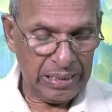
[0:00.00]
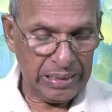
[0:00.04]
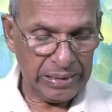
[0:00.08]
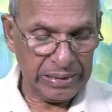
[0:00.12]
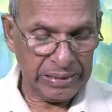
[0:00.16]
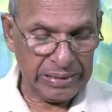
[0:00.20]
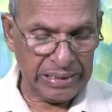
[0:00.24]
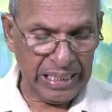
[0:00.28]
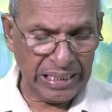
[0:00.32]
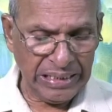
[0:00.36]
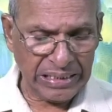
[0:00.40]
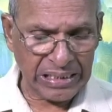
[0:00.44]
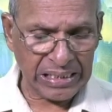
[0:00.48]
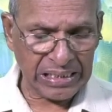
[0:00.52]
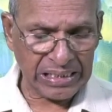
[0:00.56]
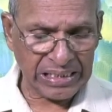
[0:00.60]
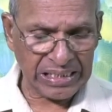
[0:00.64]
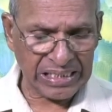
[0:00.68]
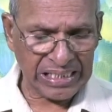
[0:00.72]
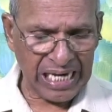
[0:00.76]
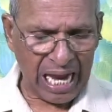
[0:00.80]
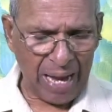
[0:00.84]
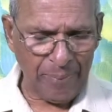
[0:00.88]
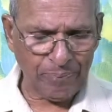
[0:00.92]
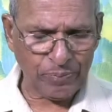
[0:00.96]
This
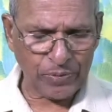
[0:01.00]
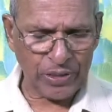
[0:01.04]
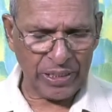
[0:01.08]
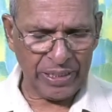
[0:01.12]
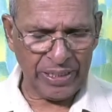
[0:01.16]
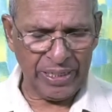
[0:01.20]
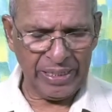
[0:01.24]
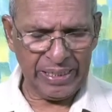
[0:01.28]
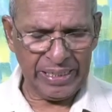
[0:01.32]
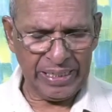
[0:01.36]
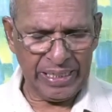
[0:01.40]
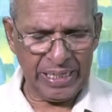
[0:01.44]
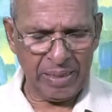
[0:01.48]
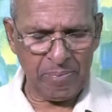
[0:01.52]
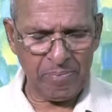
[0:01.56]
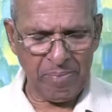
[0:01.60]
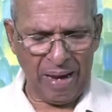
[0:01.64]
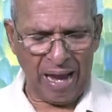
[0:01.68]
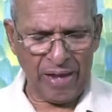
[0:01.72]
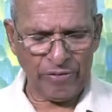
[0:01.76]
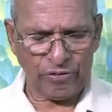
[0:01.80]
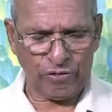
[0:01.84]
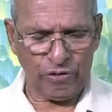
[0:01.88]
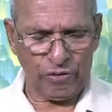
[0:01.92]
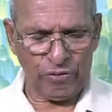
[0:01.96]
chapter in
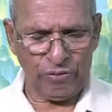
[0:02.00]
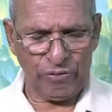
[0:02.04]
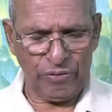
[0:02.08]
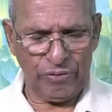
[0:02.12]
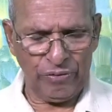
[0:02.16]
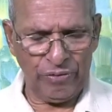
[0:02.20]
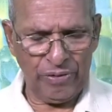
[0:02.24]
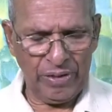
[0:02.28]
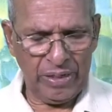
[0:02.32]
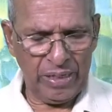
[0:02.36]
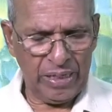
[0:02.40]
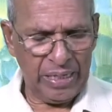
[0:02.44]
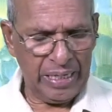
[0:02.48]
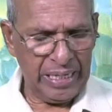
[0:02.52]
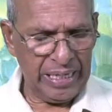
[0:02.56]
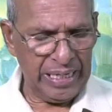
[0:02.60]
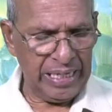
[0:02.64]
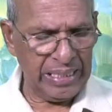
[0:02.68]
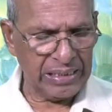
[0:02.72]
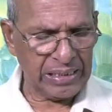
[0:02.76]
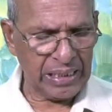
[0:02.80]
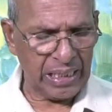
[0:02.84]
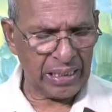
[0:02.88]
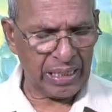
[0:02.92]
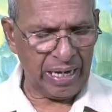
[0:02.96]
Matthew
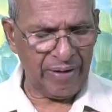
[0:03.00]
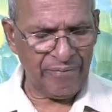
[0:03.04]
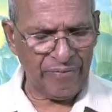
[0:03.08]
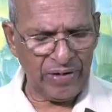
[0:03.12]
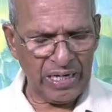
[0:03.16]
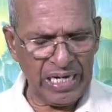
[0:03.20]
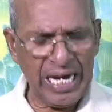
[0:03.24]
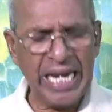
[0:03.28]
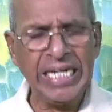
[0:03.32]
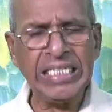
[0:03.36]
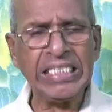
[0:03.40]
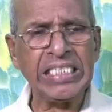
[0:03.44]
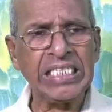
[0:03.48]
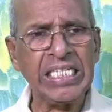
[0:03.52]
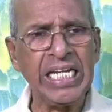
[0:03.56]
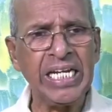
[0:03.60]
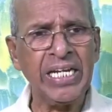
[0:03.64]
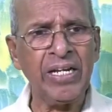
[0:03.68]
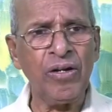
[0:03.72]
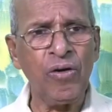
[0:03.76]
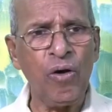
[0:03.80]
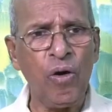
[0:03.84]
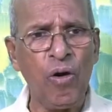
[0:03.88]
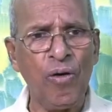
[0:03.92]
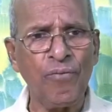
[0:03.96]
is a
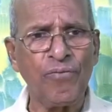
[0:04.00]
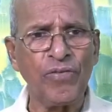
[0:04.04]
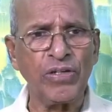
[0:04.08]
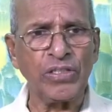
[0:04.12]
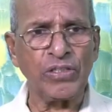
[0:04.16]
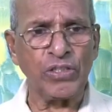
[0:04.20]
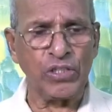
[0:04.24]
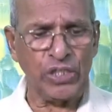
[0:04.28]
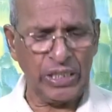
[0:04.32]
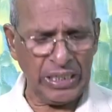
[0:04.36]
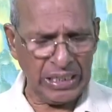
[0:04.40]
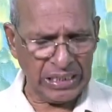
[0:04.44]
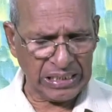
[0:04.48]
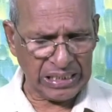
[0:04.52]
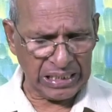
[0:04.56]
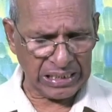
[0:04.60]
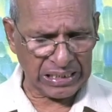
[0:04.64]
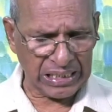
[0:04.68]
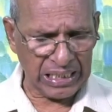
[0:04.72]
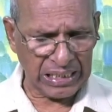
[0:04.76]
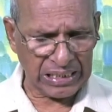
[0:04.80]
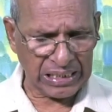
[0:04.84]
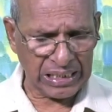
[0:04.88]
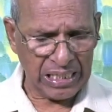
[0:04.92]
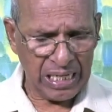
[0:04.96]
revelation of
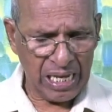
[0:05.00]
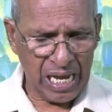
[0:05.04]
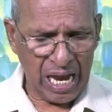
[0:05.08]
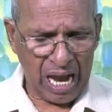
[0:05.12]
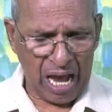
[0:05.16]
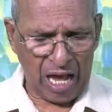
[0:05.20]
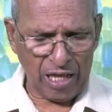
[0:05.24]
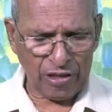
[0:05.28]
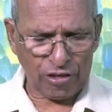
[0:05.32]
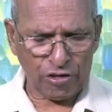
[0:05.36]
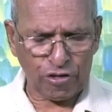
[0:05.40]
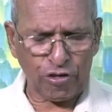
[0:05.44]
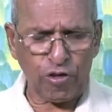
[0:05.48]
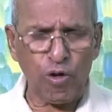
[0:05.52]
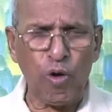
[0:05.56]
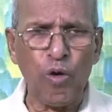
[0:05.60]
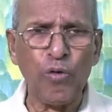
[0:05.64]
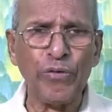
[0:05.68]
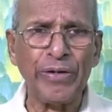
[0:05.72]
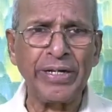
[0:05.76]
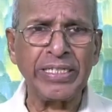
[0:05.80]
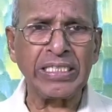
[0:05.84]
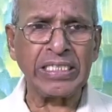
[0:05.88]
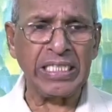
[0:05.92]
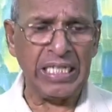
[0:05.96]
Jesus'
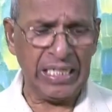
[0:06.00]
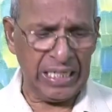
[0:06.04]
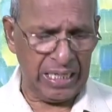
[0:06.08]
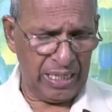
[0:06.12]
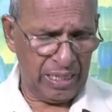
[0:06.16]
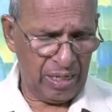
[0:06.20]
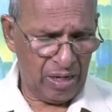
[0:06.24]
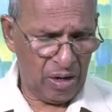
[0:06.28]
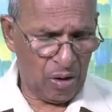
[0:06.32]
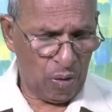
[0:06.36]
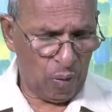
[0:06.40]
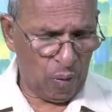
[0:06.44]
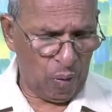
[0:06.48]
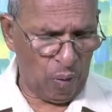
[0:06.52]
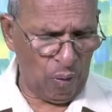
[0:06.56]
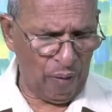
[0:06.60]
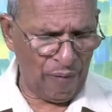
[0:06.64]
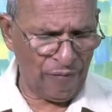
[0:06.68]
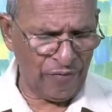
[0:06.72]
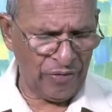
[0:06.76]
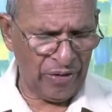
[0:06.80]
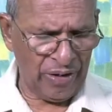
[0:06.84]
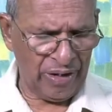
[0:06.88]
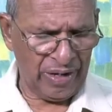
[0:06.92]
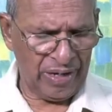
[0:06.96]
authority
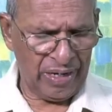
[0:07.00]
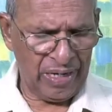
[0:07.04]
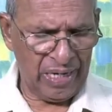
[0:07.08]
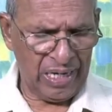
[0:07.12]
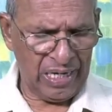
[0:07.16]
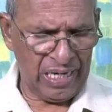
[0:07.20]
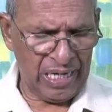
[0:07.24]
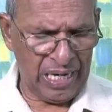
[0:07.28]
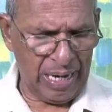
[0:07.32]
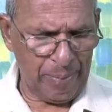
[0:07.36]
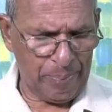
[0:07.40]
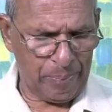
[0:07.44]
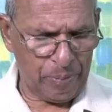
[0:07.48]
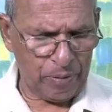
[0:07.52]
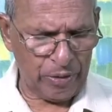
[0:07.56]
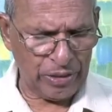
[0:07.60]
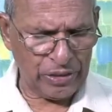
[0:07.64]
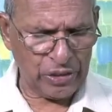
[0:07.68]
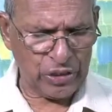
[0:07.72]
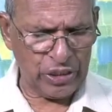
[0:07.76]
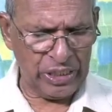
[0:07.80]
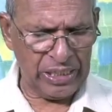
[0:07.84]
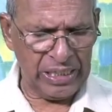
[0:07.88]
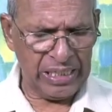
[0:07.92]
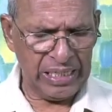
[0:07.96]
over
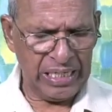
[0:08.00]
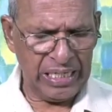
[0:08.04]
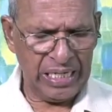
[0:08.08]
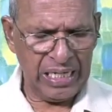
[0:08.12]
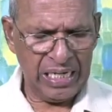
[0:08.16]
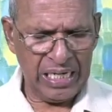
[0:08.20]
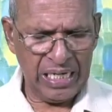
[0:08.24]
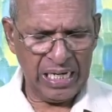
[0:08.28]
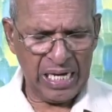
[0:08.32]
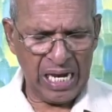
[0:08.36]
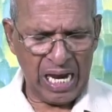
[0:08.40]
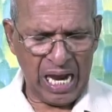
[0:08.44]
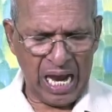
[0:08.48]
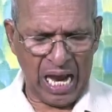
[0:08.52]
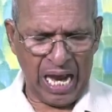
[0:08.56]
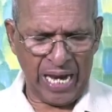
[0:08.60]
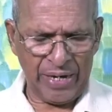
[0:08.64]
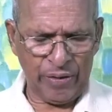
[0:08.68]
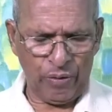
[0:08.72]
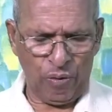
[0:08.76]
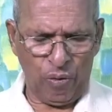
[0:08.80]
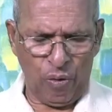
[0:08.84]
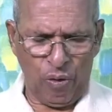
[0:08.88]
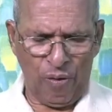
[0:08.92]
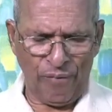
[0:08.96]
leprosy
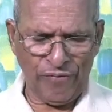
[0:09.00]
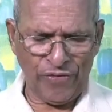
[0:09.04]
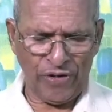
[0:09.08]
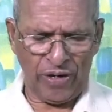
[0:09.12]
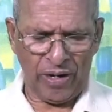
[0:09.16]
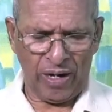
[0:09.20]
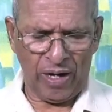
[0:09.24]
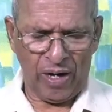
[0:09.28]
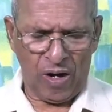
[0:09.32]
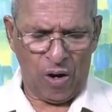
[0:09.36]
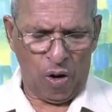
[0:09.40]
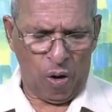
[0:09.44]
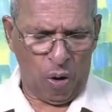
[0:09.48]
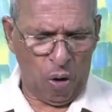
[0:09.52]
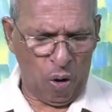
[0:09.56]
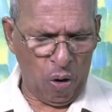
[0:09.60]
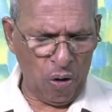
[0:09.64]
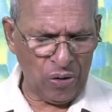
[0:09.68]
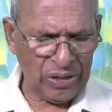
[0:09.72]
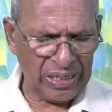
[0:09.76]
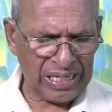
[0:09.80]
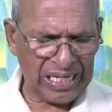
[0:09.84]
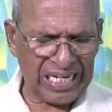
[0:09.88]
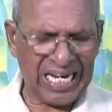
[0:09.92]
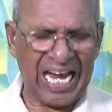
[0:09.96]
and over
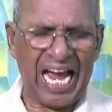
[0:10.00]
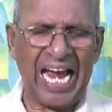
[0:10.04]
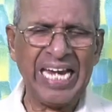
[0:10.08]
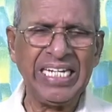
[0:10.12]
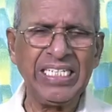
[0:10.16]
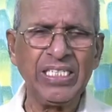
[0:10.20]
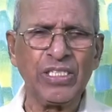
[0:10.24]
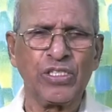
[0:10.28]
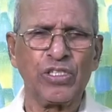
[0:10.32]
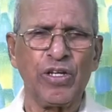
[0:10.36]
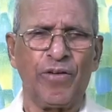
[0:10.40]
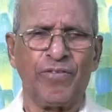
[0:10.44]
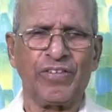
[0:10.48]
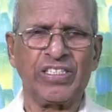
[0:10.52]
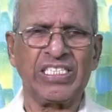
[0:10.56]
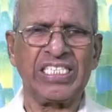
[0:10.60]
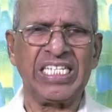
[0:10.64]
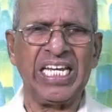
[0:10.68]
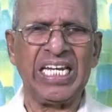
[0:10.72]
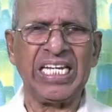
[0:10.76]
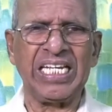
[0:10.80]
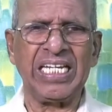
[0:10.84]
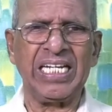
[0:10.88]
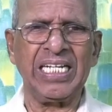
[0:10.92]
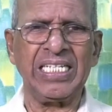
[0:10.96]
all kinds of
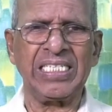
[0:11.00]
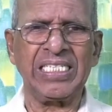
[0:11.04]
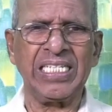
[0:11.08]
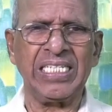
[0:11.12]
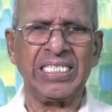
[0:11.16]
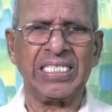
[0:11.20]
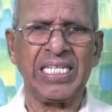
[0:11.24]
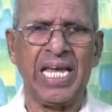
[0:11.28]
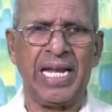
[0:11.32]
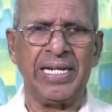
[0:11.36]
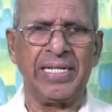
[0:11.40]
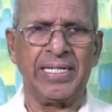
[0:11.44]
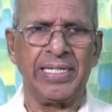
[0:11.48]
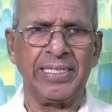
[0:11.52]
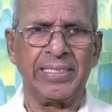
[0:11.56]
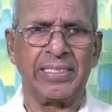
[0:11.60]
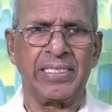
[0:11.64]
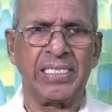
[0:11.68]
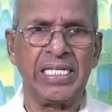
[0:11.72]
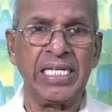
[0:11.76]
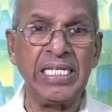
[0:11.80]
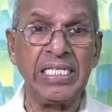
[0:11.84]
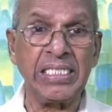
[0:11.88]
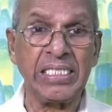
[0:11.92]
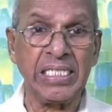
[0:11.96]
sicknesses and
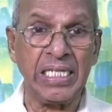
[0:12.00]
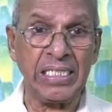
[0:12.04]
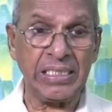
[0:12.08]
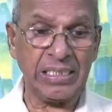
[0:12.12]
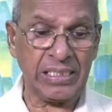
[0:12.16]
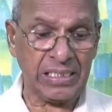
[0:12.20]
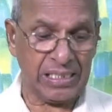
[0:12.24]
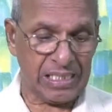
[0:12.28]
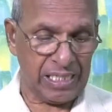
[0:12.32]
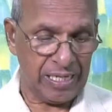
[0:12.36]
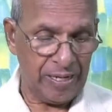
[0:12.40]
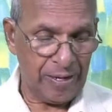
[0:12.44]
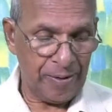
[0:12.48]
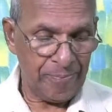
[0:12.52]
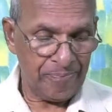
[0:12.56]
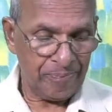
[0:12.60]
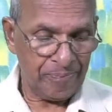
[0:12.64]
diseases